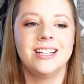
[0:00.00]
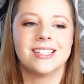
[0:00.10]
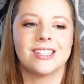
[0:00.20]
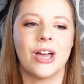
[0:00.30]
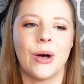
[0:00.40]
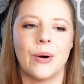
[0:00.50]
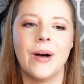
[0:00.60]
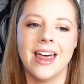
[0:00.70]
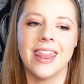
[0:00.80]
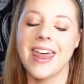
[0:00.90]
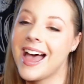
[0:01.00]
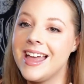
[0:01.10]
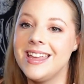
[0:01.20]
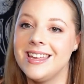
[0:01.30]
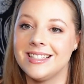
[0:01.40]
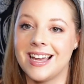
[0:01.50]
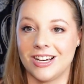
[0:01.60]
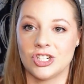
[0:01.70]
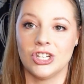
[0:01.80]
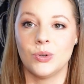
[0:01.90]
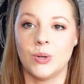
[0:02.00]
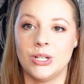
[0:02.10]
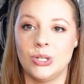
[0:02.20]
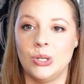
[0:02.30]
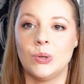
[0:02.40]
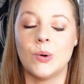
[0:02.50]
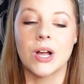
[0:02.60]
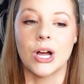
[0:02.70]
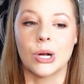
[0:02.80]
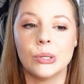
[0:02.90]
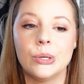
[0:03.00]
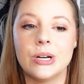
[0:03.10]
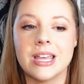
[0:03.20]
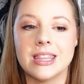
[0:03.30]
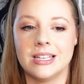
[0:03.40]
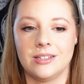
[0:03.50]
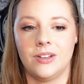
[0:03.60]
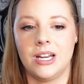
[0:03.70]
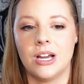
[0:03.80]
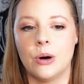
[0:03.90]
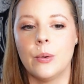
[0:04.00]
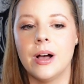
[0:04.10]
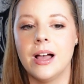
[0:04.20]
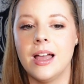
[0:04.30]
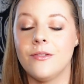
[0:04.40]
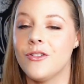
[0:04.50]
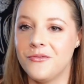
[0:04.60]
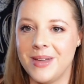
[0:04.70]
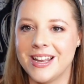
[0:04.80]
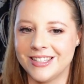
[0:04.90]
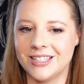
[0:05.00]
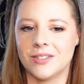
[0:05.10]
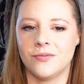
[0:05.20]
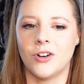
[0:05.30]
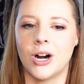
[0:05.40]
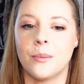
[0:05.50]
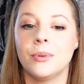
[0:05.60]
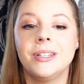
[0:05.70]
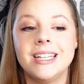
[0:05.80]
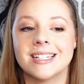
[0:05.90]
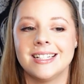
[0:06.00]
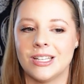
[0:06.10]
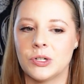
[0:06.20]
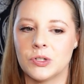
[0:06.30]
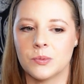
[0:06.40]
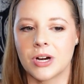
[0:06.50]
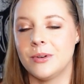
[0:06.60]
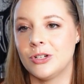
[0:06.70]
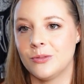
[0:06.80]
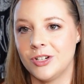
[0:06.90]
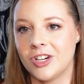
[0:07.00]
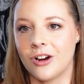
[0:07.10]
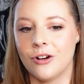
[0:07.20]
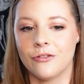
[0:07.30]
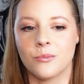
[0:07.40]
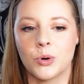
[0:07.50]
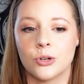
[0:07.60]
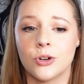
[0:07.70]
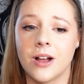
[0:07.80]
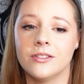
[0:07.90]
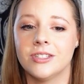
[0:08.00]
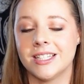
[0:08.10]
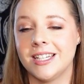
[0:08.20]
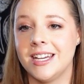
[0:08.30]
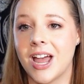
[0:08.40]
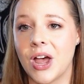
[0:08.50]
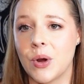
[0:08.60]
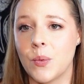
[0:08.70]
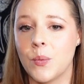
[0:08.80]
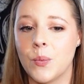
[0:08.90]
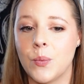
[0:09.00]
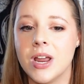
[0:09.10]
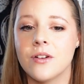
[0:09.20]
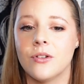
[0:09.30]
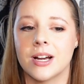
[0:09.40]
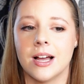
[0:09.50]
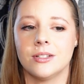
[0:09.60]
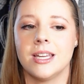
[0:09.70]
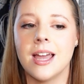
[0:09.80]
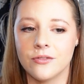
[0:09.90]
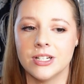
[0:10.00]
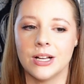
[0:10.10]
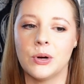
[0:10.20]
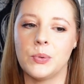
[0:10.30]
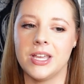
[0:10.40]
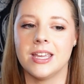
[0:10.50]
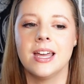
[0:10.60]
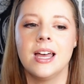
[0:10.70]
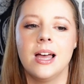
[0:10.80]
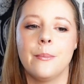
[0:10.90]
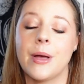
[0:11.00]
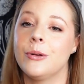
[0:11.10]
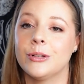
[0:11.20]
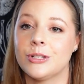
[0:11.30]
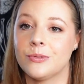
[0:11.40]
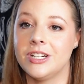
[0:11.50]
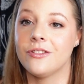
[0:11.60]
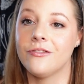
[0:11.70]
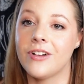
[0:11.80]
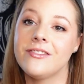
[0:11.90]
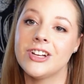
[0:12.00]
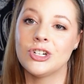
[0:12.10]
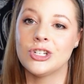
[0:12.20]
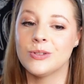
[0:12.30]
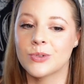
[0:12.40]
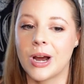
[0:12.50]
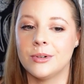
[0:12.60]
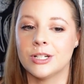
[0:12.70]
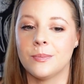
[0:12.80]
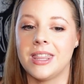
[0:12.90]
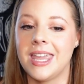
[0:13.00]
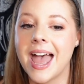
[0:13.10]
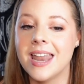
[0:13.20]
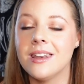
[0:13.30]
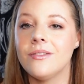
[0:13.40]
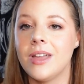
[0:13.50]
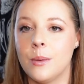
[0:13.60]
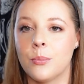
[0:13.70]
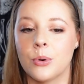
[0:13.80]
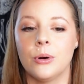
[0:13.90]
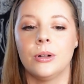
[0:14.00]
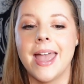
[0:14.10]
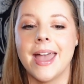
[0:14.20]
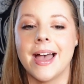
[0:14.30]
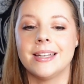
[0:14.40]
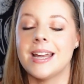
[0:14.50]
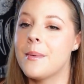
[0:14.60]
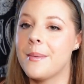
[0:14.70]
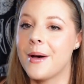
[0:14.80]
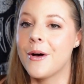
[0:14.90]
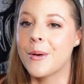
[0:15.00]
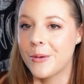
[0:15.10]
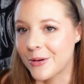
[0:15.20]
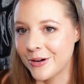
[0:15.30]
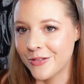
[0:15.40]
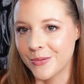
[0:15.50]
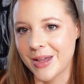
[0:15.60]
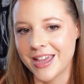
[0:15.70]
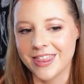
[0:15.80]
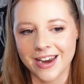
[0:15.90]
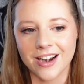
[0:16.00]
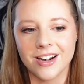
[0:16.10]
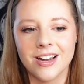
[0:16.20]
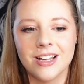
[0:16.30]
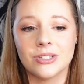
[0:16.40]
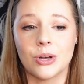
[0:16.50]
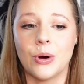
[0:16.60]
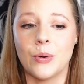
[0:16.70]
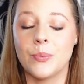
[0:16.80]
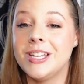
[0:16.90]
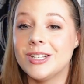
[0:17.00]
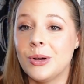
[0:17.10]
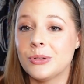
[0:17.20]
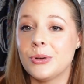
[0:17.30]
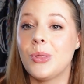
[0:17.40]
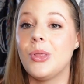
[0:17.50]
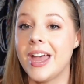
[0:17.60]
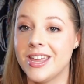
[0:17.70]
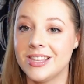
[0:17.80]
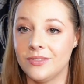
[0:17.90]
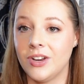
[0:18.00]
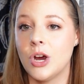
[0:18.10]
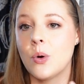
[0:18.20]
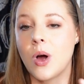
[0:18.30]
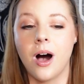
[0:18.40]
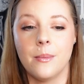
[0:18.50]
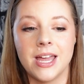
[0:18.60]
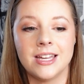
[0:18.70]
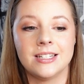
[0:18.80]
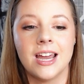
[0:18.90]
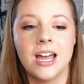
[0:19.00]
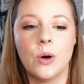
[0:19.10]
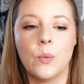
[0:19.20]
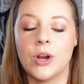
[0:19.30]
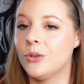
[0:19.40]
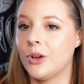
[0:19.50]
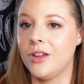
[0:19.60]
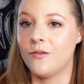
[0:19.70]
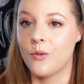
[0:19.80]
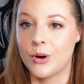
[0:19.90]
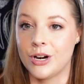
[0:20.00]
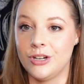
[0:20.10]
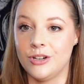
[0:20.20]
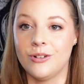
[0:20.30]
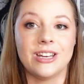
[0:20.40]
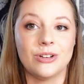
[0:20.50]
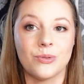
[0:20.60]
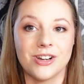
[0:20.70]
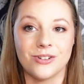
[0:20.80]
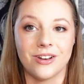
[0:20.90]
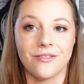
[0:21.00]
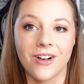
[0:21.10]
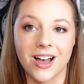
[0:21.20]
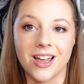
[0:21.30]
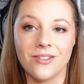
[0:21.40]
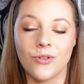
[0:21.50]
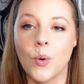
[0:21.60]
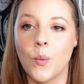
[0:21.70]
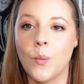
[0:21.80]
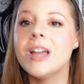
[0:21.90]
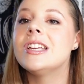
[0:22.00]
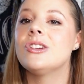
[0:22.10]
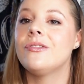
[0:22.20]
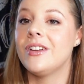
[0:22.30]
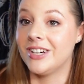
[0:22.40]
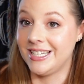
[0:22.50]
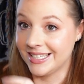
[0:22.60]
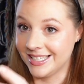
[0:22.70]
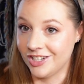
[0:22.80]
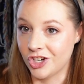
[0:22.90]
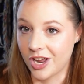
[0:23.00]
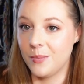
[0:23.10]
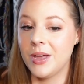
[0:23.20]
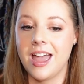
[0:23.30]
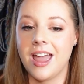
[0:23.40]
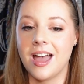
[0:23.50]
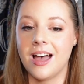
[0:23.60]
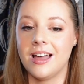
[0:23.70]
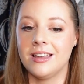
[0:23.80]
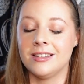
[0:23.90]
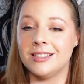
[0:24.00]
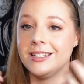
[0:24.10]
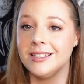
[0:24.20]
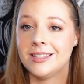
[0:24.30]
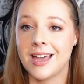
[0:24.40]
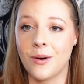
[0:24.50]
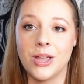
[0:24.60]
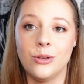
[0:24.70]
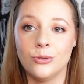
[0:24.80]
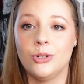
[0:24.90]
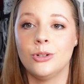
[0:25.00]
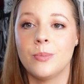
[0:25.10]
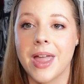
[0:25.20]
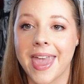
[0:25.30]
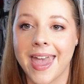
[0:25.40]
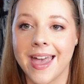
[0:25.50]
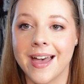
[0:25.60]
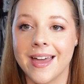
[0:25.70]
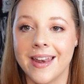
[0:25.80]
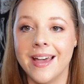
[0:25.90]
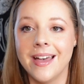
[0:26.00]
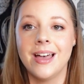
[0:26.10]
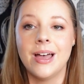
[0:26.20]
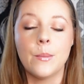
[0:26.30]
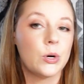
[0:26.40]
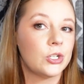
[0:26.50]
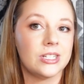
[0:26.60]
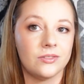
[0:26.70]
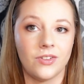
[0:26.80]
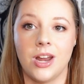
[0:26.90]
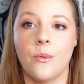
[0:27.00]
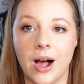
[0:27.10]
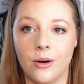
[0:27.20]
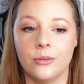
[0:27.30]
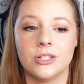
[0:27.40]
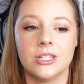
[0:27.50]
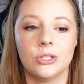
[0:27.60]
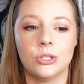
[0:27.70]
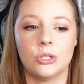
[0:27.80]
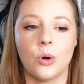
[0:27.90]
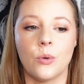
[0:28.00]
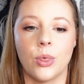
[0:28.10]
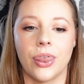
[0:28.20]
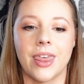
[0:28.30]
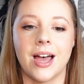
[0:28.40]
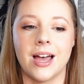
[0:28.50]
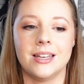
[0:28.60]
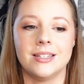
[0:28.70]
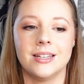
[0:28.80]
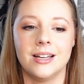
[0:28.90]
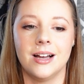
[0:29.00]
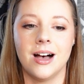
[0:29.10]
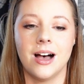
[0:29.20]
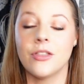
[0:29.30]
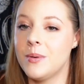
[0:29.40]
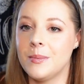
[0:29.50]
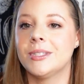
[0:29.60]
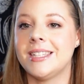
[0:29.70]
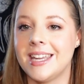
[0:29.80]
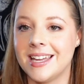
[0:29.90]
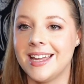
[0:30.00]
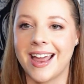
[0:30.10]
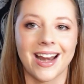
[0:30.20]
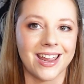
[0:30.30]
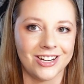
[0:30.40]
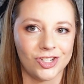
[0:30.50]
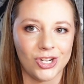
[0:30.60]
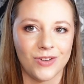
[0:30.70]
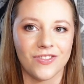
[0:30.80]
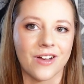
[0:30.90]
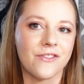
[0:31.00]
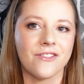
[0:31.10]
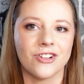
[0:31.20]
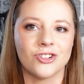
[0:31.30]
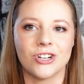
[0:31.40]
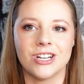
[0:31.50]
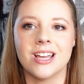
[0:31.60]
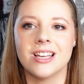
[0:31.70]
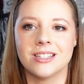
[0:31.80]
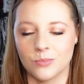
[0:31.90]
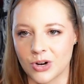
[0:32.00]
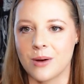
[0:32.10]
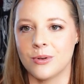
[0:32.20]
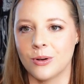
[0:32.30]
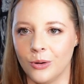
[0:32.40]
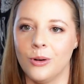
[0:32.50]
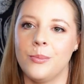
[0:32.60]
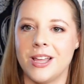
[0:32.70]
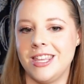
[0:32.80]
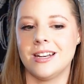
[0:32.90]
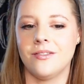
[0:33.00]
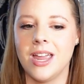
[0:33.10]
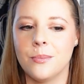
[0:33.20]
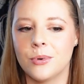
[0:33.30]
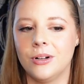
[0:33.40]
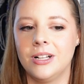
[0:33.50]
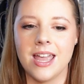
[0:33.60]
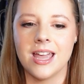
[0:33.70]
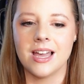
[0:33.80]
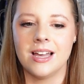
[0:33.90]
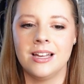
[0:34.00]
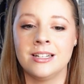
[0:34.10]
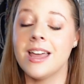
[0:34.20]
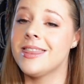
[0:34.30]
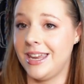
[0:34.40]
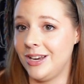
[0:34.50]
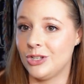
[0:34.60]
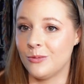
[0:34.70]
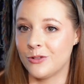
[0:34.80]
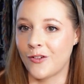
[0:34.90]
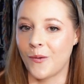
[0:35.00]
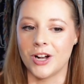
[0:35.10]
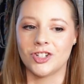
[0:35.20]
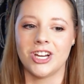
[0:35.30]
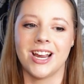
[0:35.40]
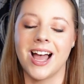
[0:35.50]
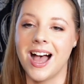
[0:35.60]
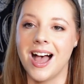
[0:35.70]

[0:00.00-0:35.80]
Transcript: So that is actually going to conclude this video. If you've made it this far, please consider subscribing to my channel for more travel, Disney, and week of workouts every single week. My goal is to reach 500 subscribers by the end of April, and I'm about a quarter of the way there. So please also like this video, comment what you're looking forward to in 2025. What is your favorite Disney ship? And that way YouTube can push this video out so that other people see it and I can achieve that 500 subscriber goal by the end of April. And thank you so much for watching.